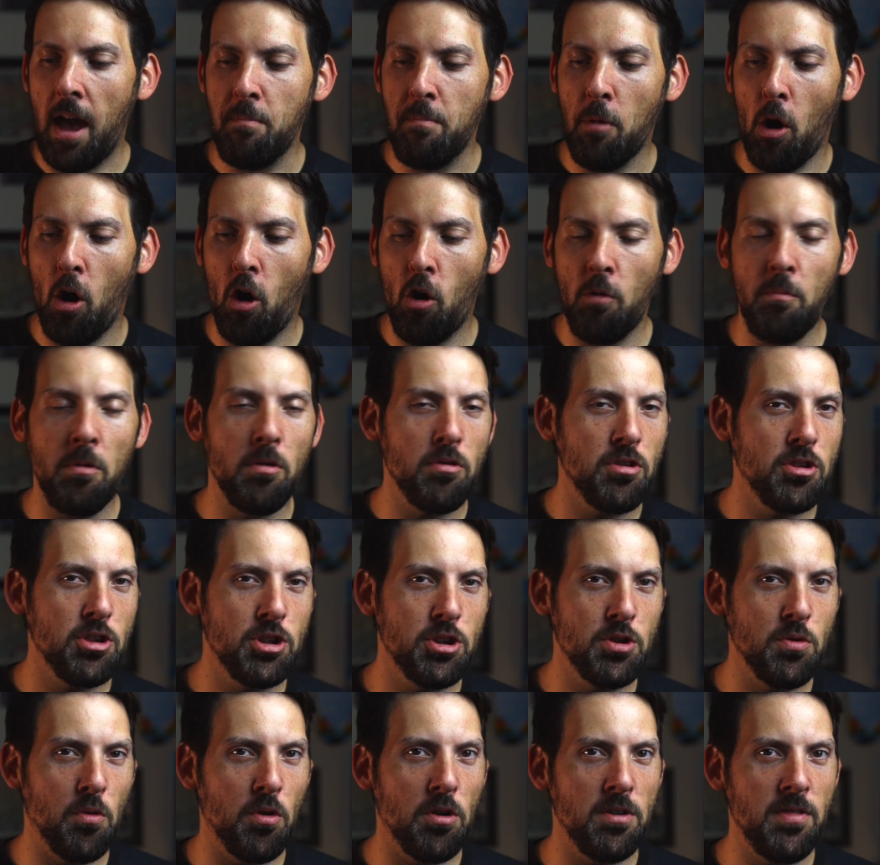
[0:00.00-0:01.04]
I'm
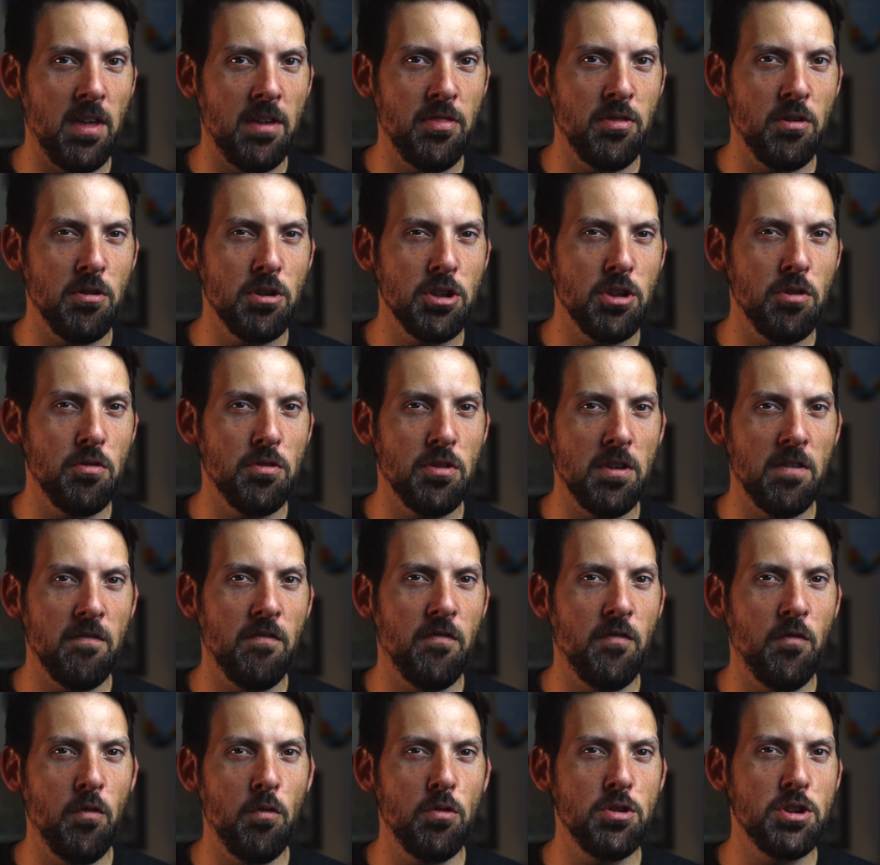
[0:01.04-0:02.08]
almost sure that they're
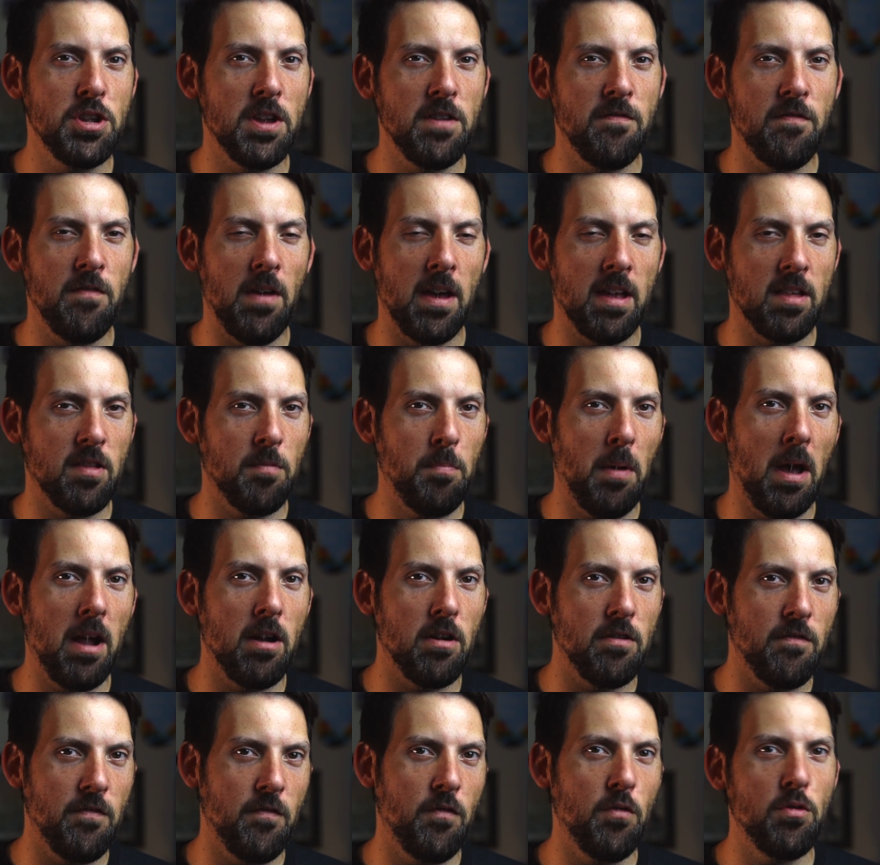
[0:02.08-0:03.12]
using
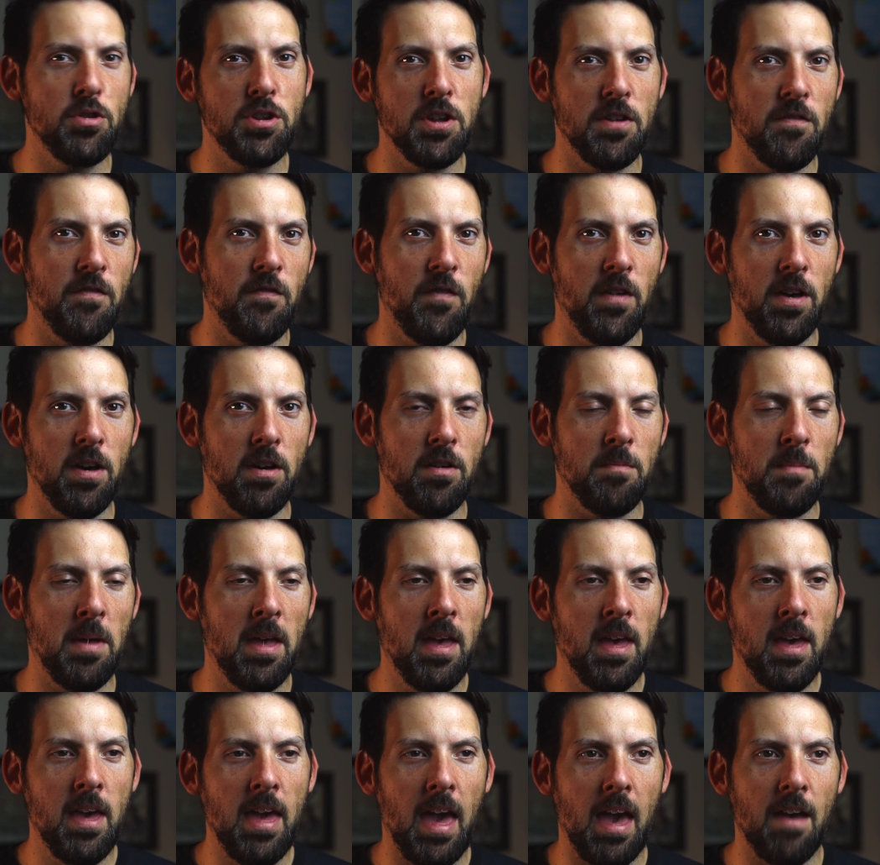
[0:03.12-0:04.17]
expired
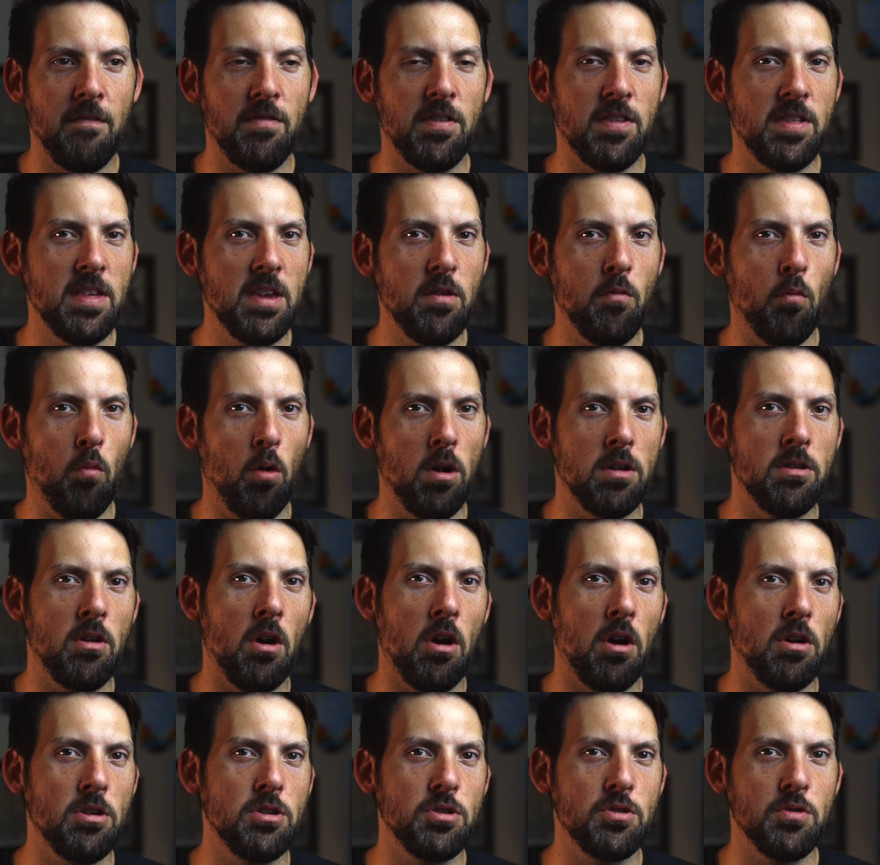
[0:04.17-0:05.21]
Fujifilm
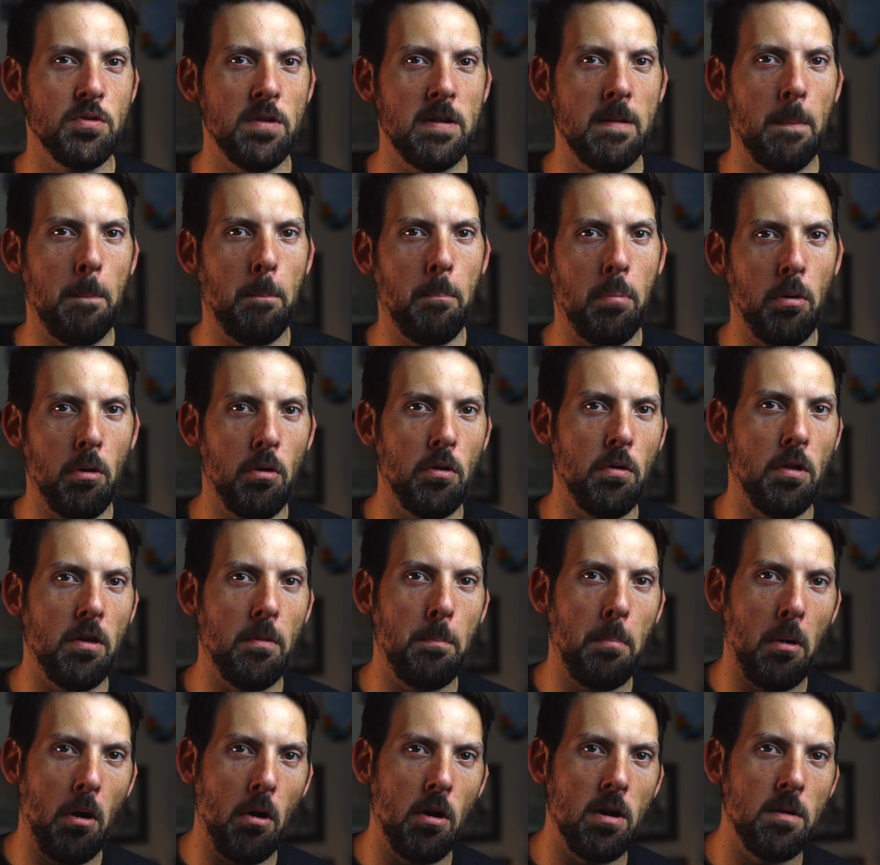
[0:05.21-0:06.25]
FC100
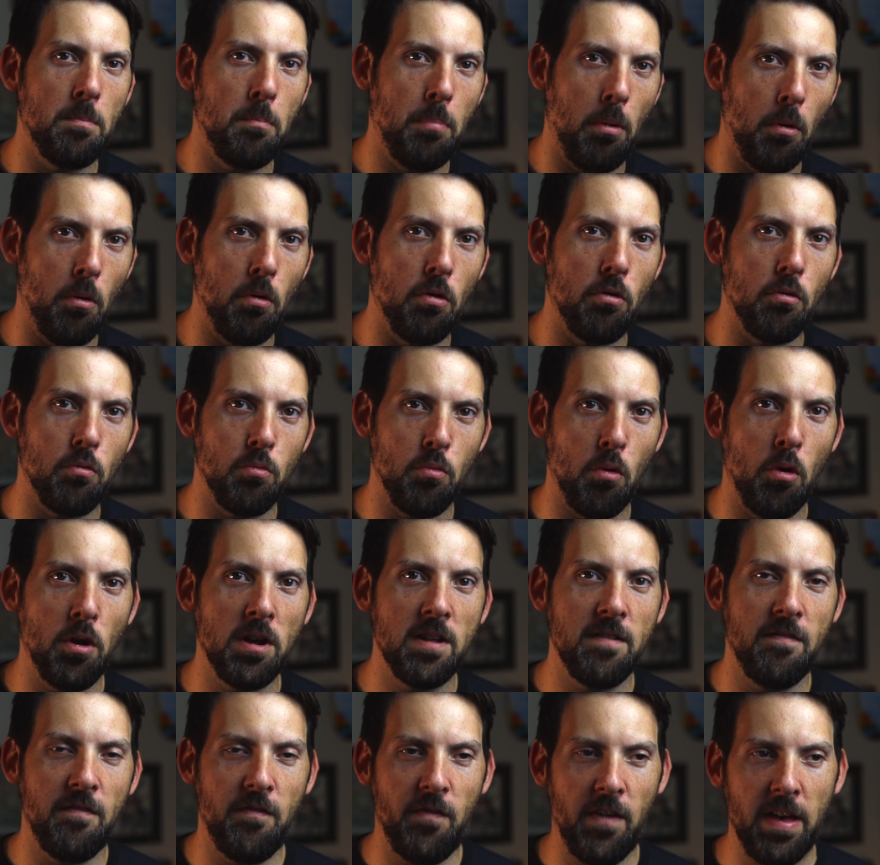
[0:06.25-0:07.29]
pull-apart
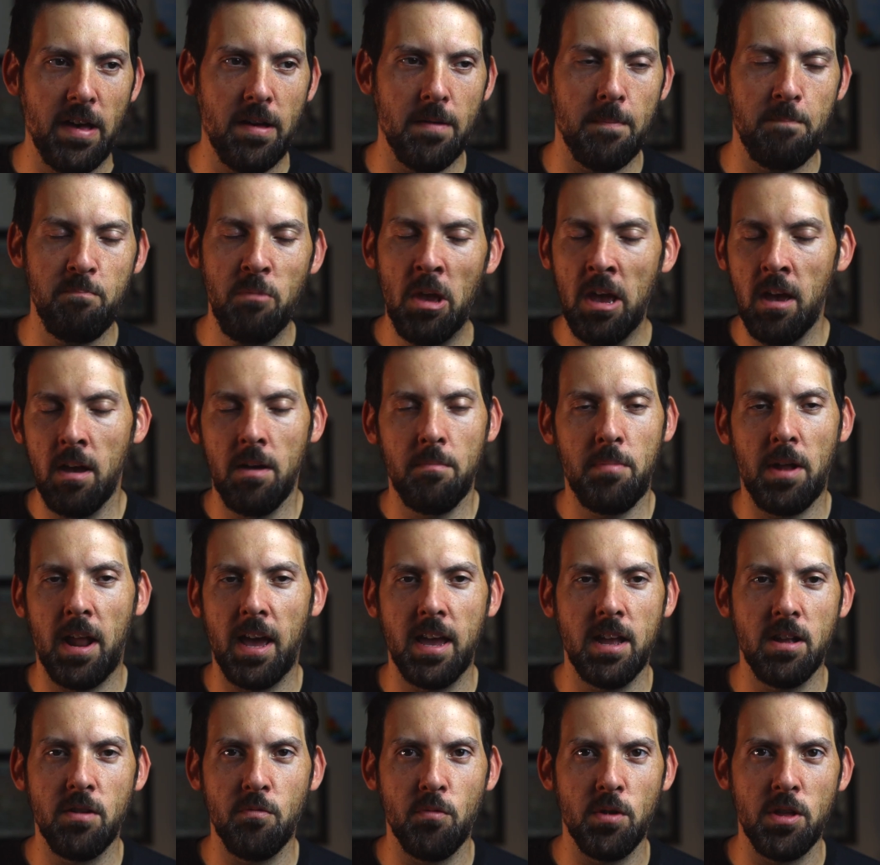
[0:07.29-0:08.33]
Polaroid film,
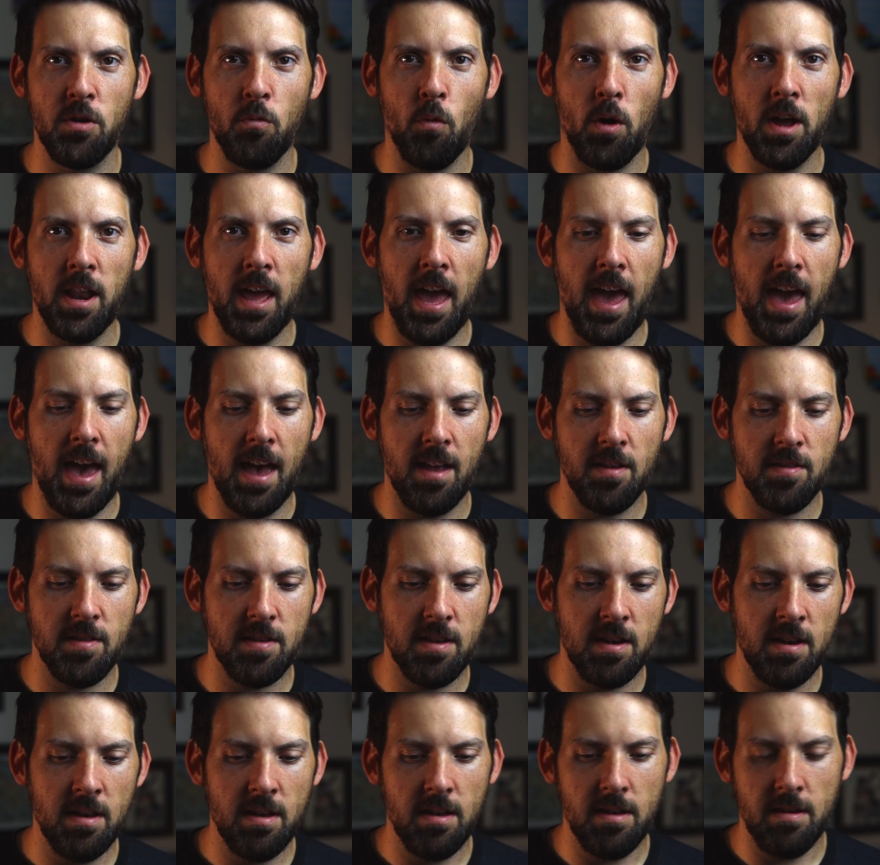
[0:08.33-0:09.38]
but I didn't really want to
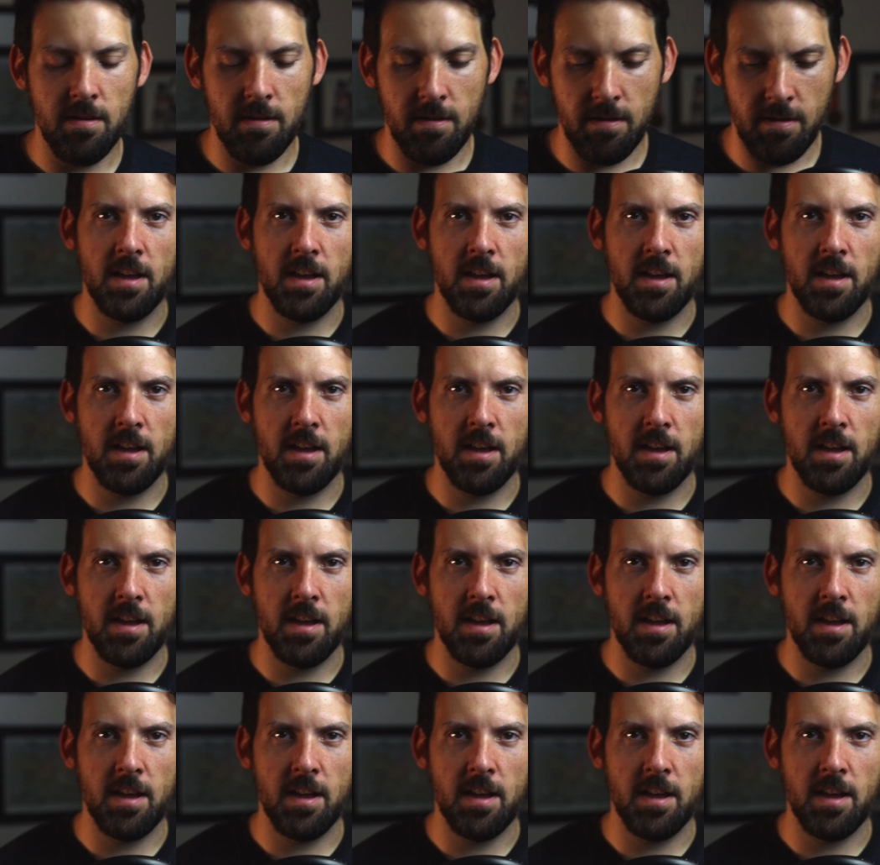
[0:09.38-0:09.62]
ask.